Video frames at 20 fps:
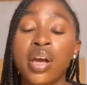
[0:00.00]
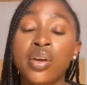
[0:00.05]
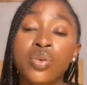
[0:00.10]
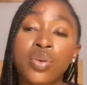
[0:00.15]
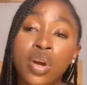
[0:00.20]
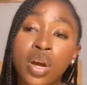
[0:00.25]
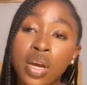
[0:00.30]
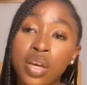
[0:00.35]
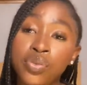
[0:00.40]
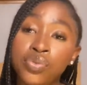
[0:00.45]
You
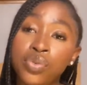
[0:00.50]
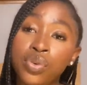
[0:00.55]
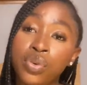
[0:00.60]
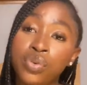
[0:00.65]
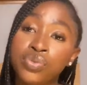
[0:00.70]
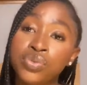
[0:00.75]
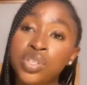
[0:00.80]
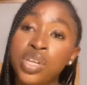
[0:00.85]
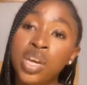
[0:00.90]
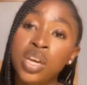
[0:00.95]
can, if you
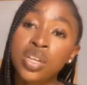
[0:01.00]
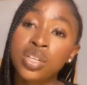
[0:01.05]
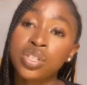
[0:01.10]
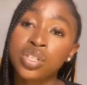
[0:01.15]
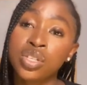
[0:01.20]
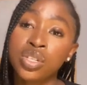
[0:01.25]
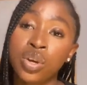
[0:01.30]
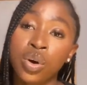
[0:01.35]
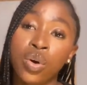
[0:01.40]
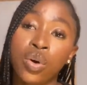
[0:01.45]
have
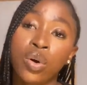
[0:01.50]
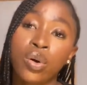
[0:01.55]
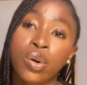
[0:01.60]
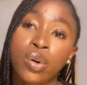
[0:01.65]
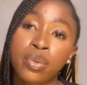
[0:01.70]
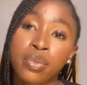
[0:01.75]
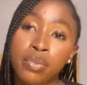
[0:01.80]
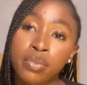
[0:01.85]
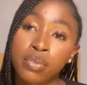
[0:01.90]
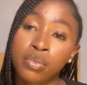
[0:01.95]
changed
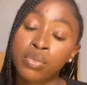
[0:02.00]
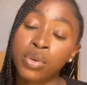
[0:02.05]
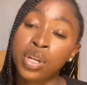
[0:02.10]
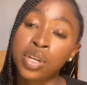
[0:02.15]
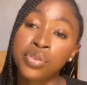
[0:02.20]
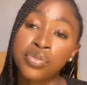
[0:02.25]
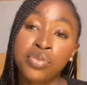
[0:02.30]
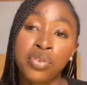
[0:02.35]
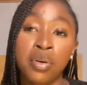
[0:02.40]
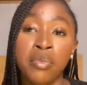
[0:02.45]
your
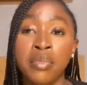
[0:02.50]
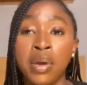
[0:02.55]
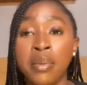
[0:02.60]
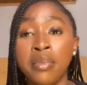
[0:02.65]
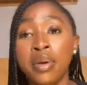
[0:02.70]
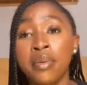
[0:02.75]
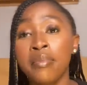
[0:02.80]
money from maybe